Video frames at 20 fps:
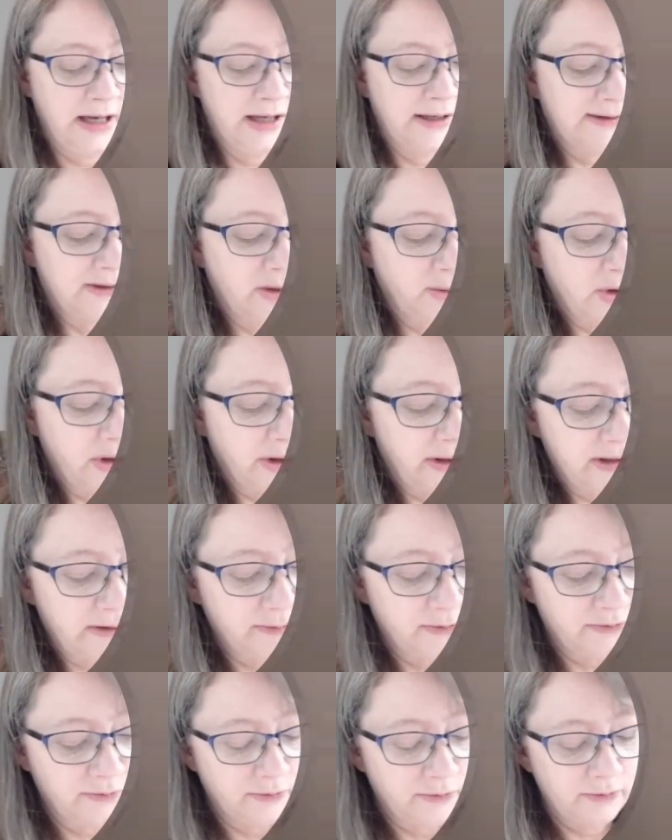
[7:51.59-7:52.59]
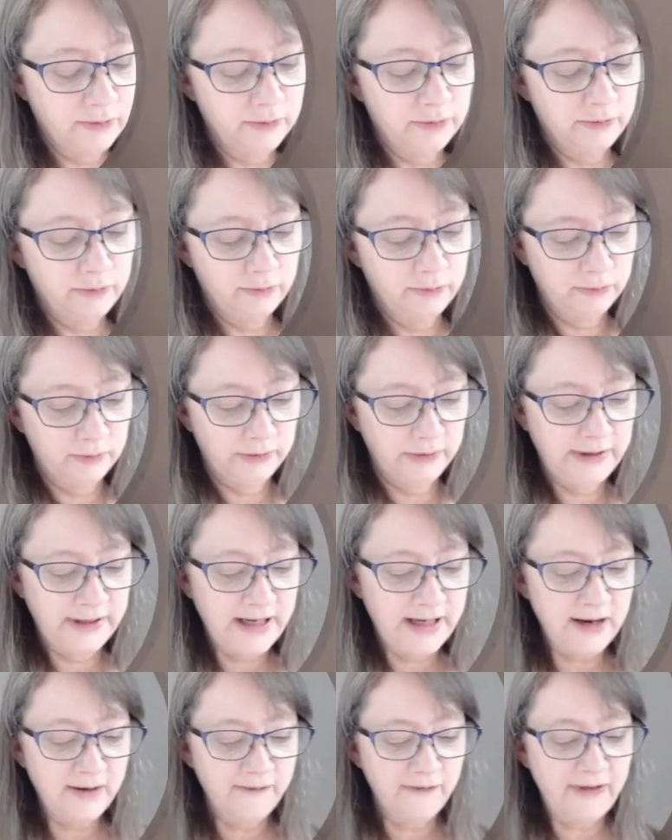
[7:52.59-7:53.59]
So I'm going to
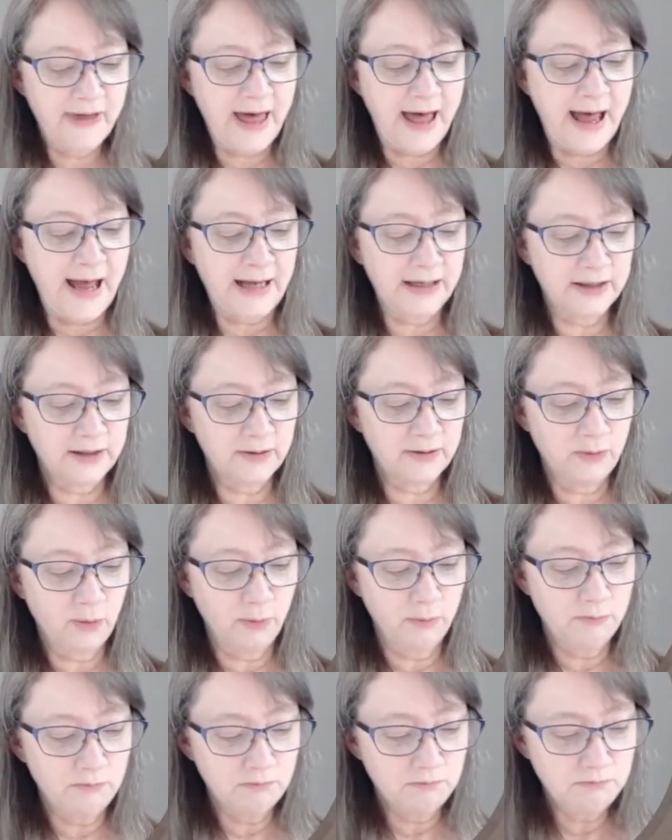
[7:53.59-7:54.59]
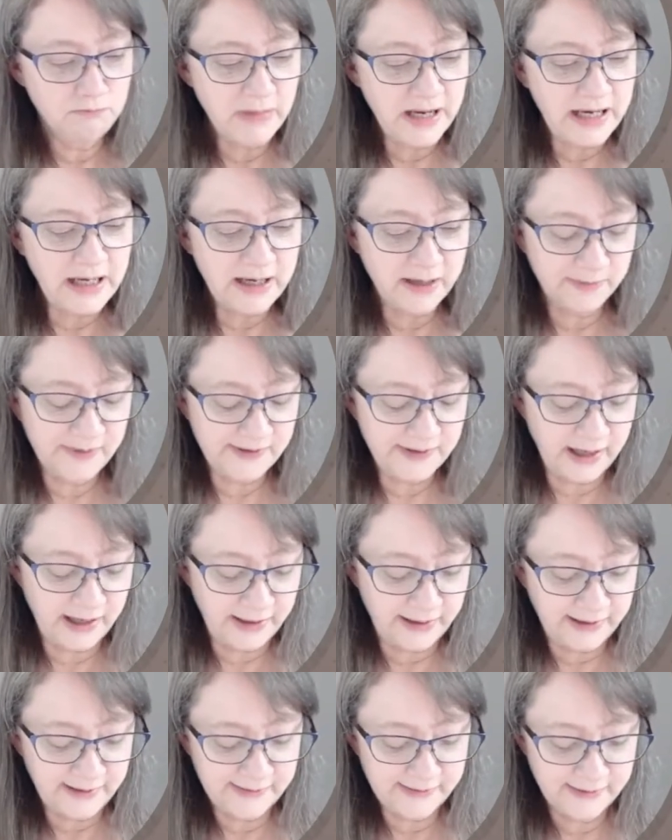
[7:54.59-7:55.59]
leave that medium
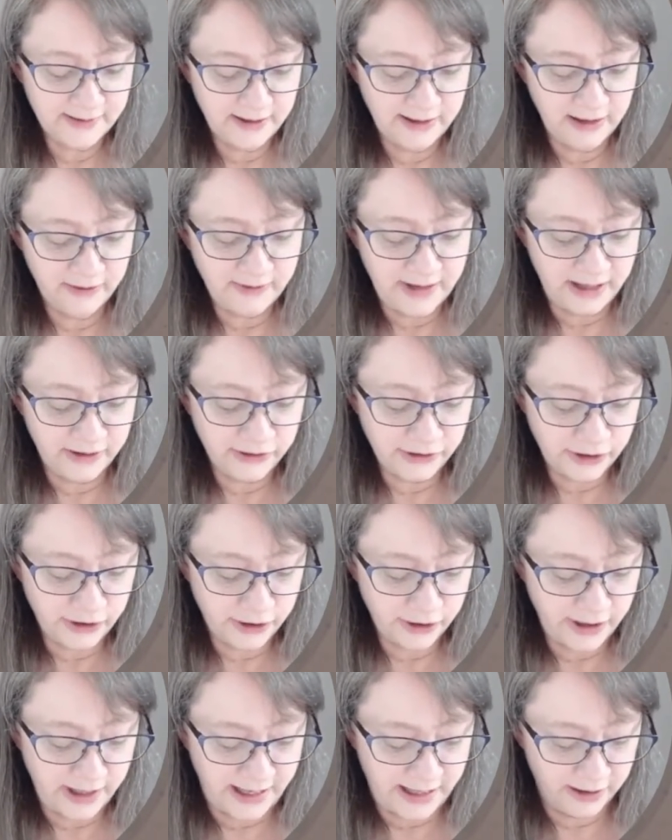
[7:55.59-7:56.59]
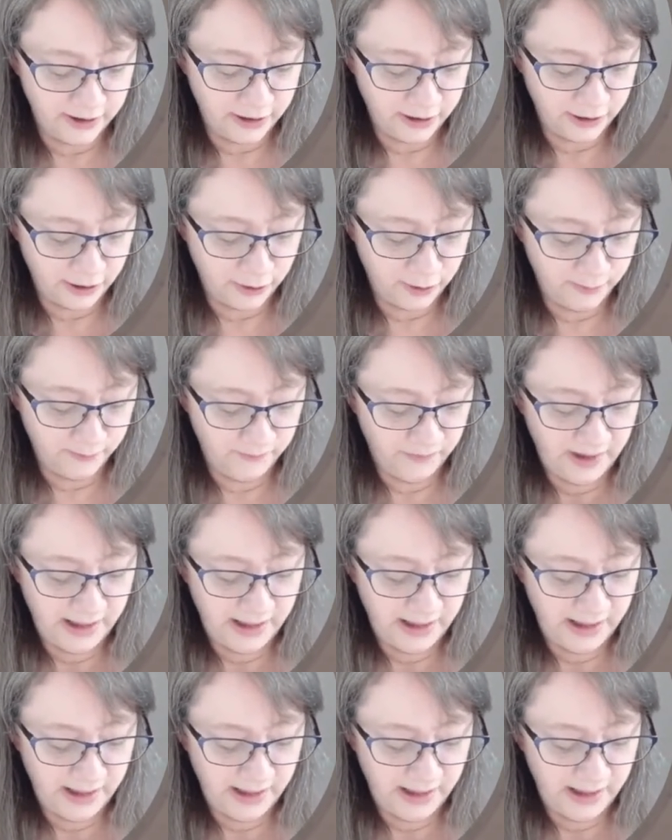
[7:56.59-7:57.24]
size eraser at home.